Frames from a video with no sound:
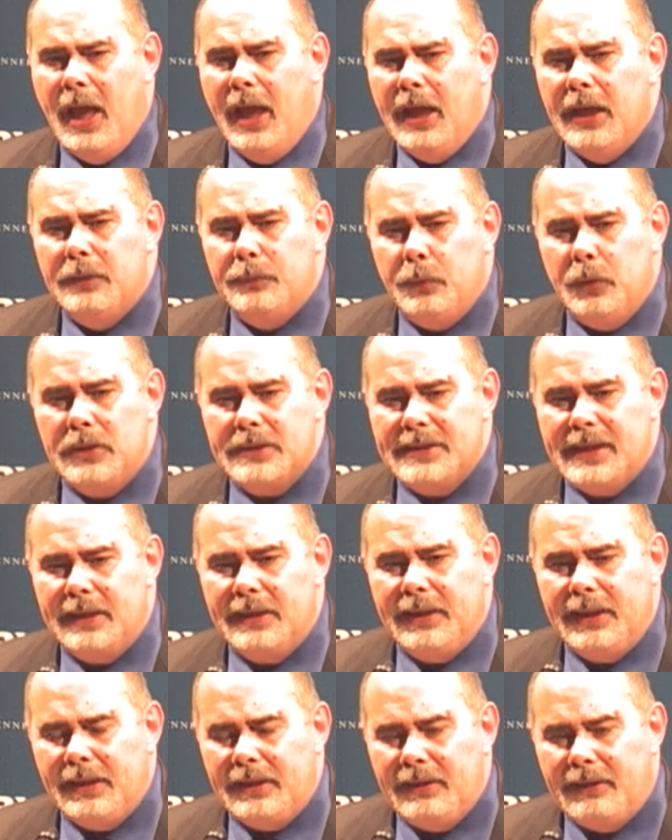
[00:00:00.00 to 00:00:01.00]
It was
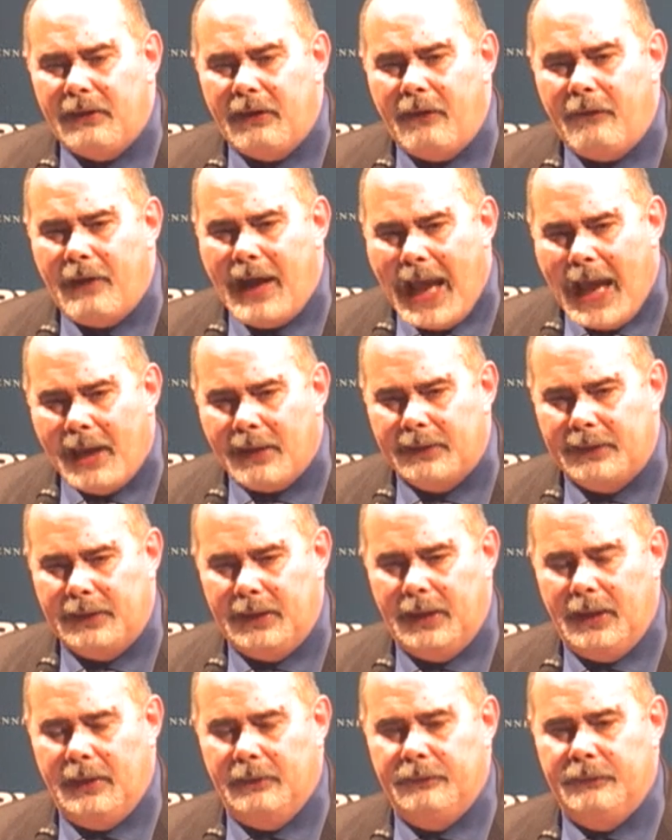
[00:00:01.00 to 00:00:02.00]
an
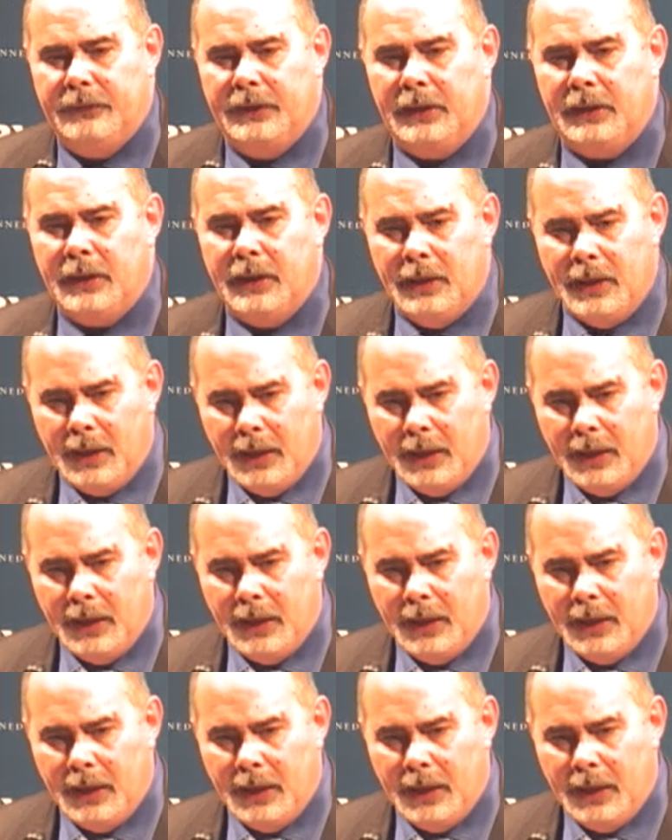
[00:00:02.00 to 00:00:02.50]
interactive,